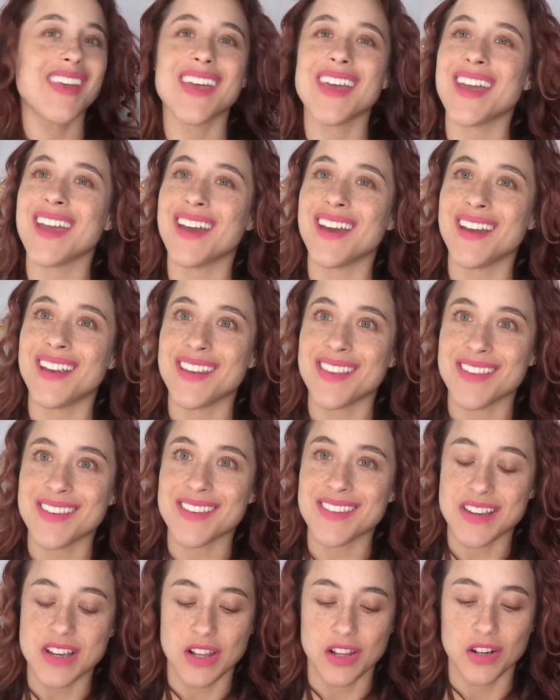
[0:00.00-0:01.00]
And
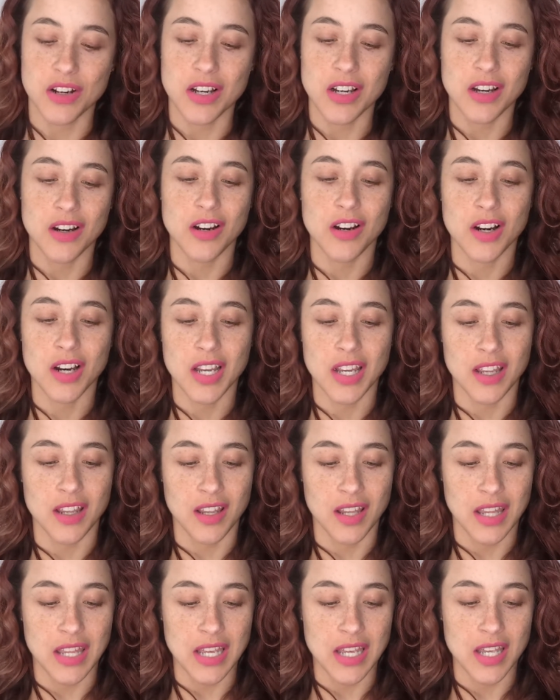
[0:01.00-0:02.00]
this color here
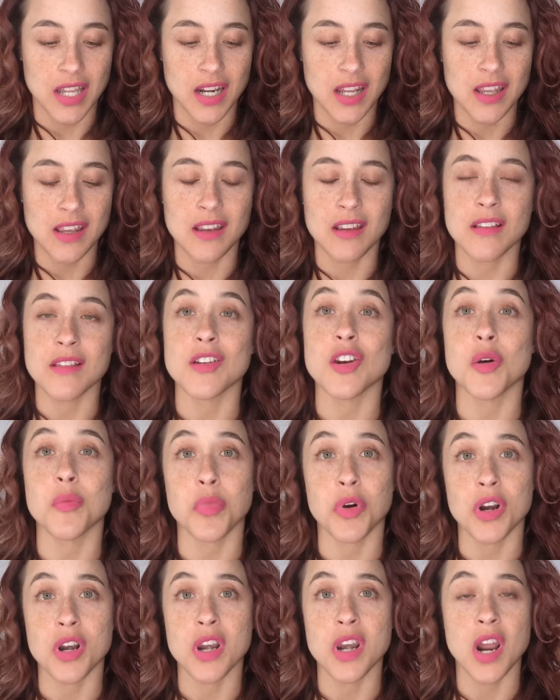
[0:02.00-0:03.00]
again is
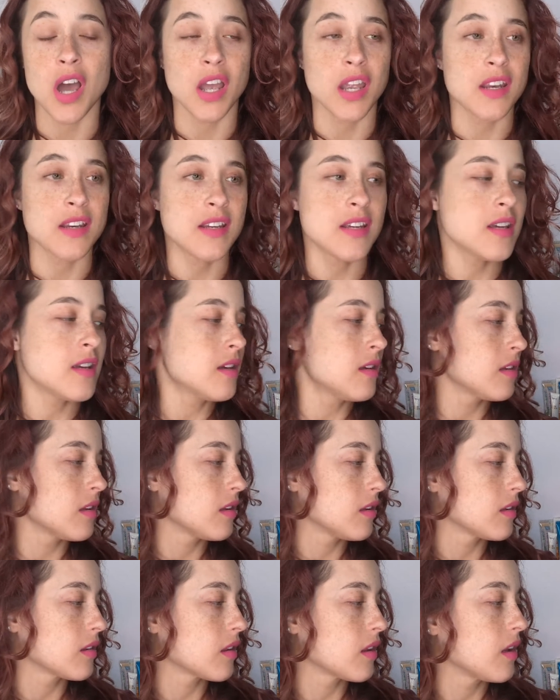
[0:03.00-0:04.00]
number 90.
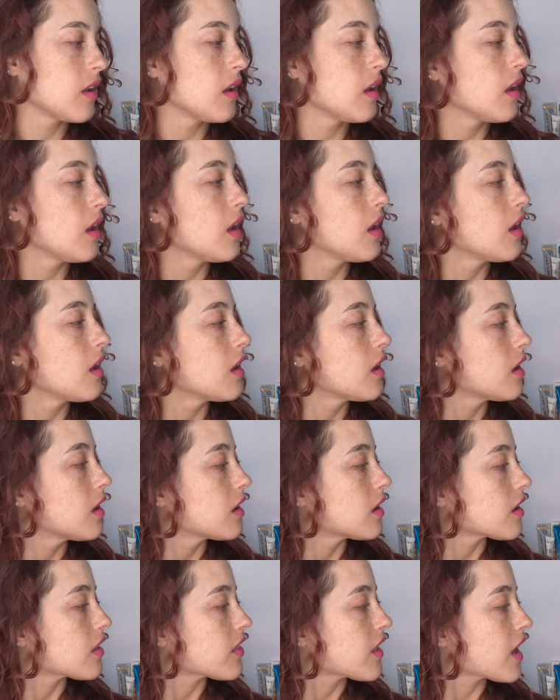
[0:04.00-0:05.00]

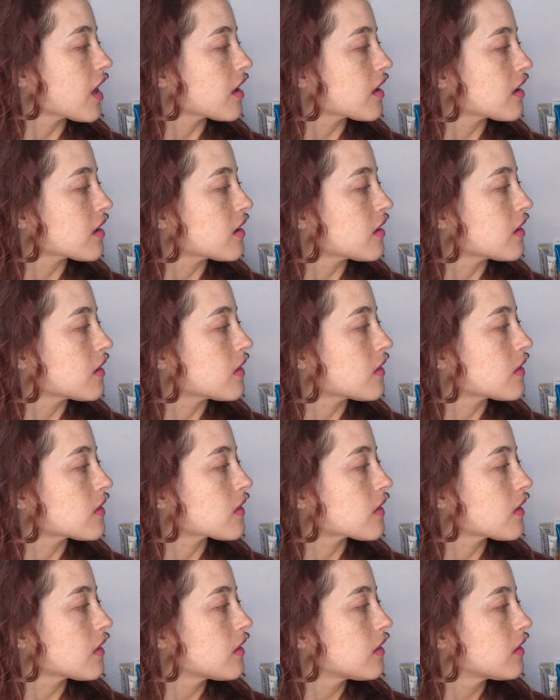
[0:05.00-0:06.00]
That is
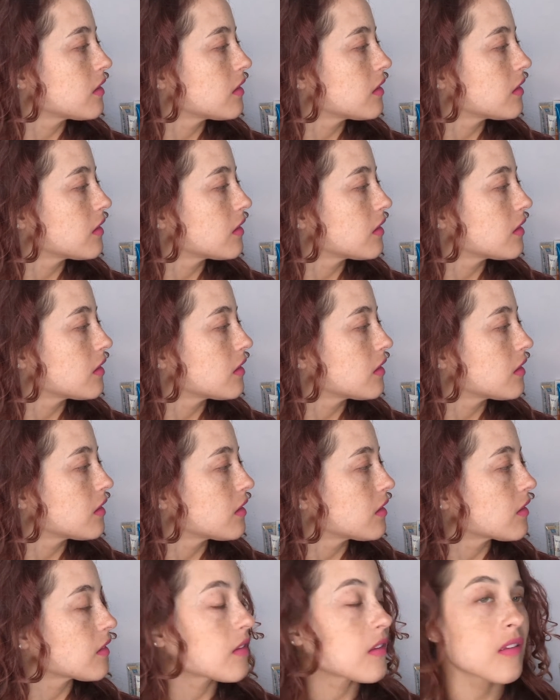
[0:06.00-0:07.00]

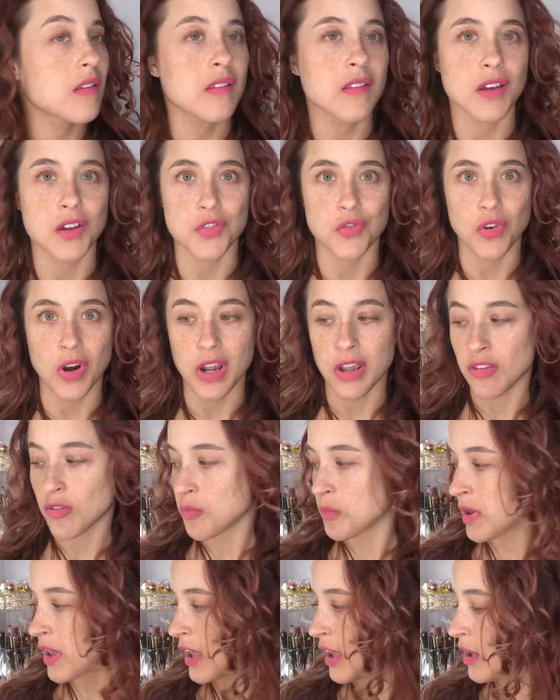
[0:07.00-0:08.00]
Sunrise
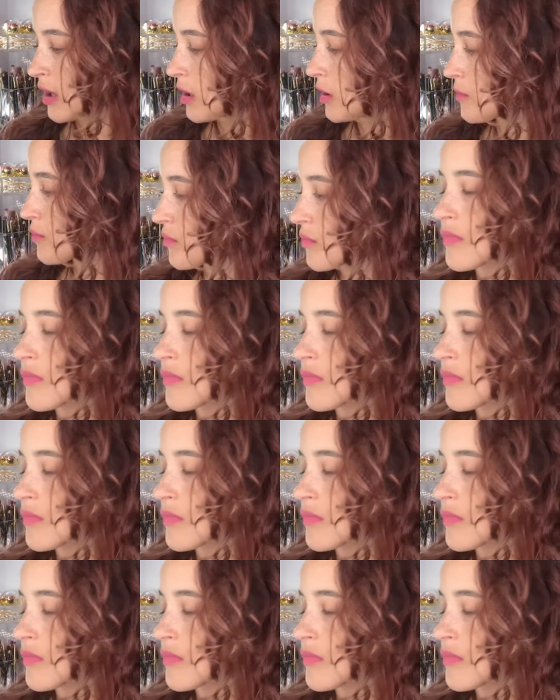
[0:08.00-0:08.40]
Pink.